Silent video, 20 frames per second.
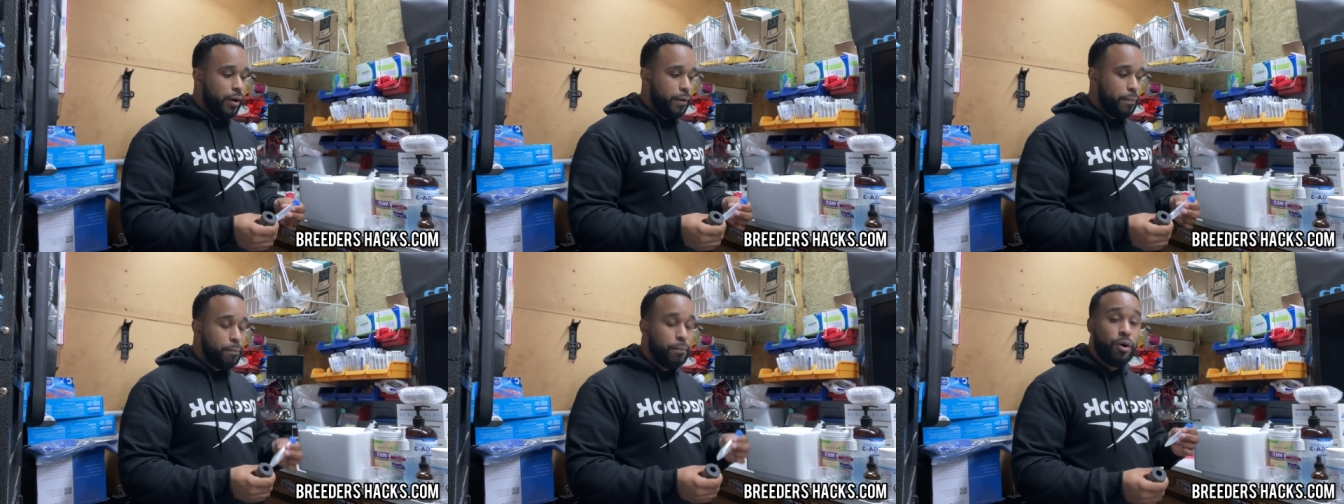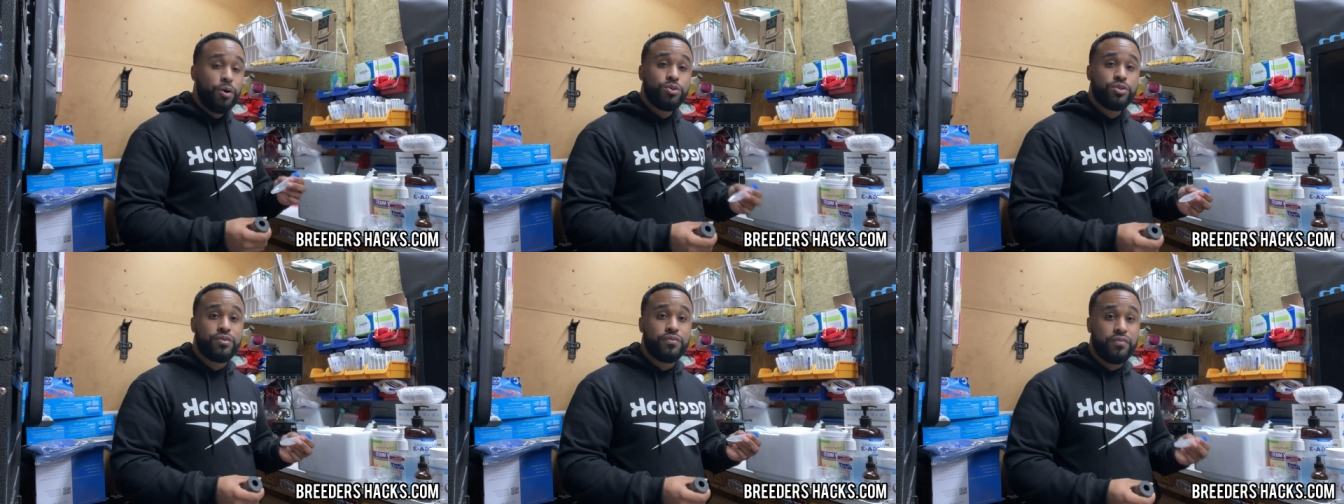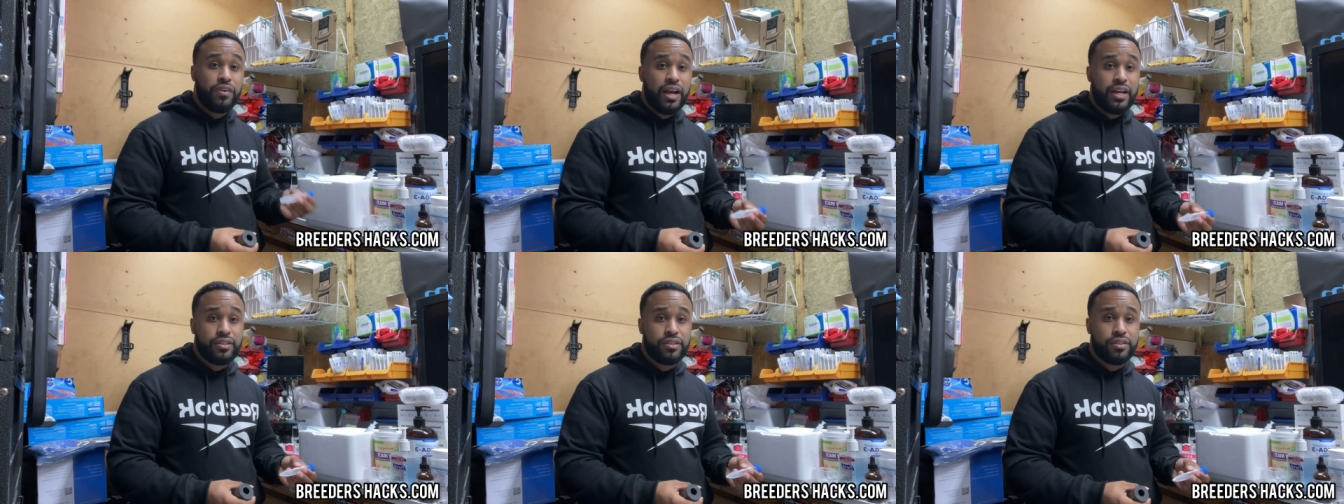Most
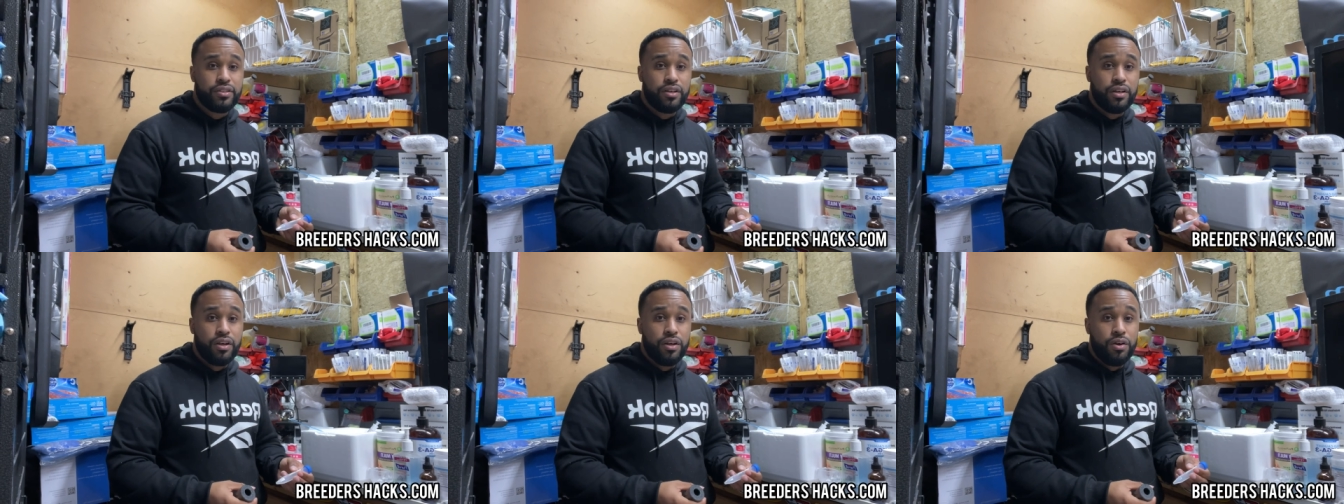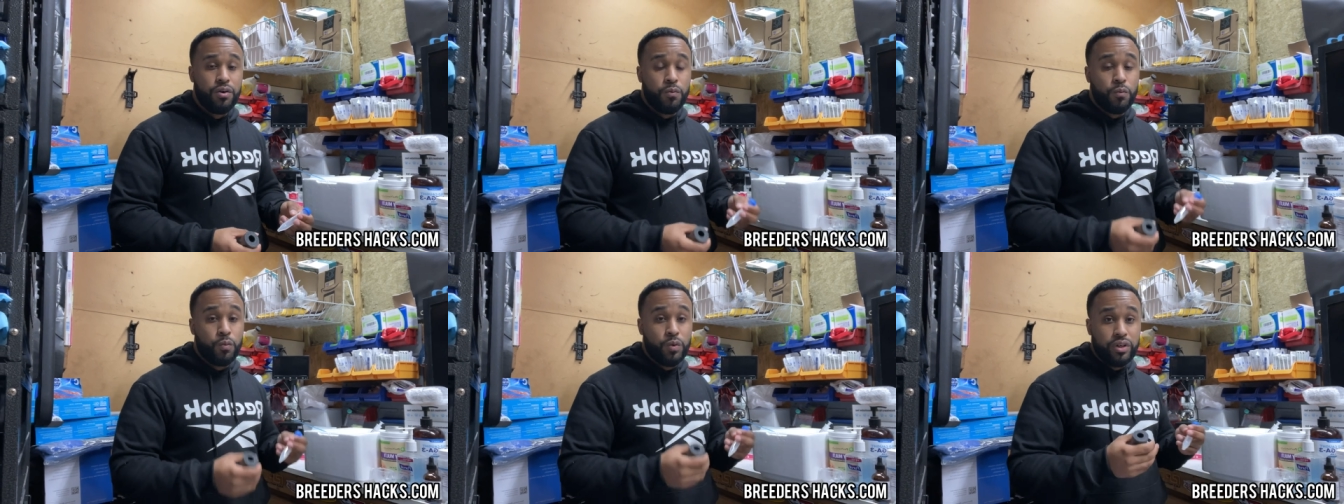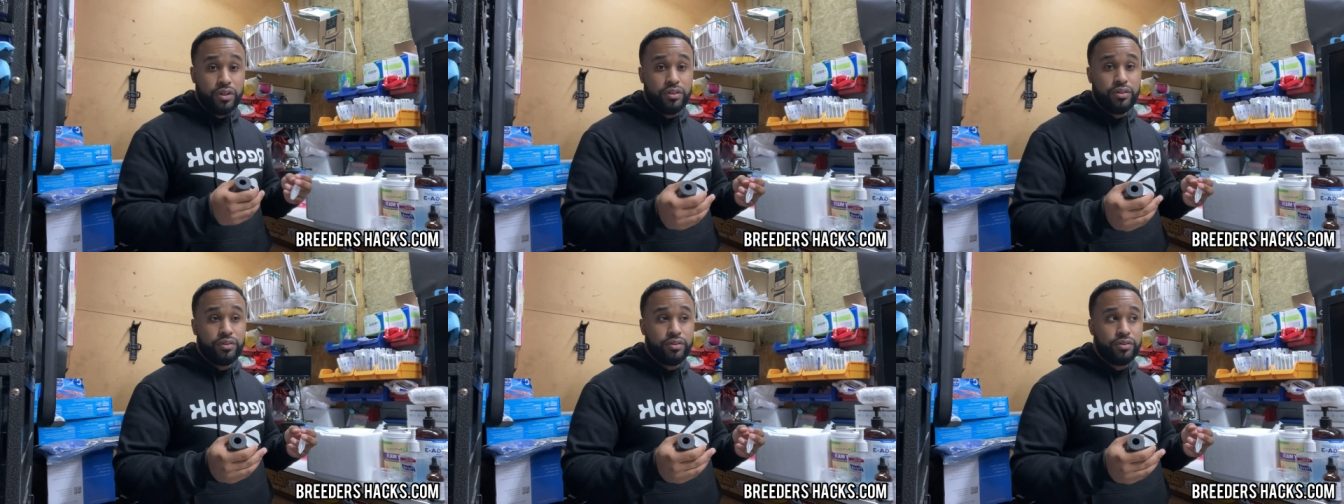vets
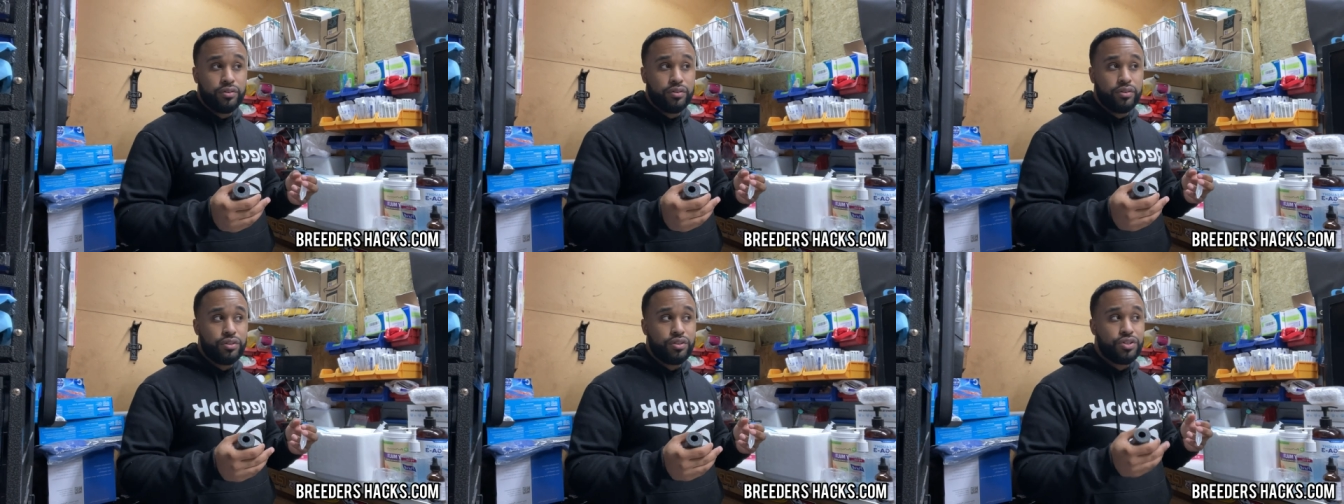will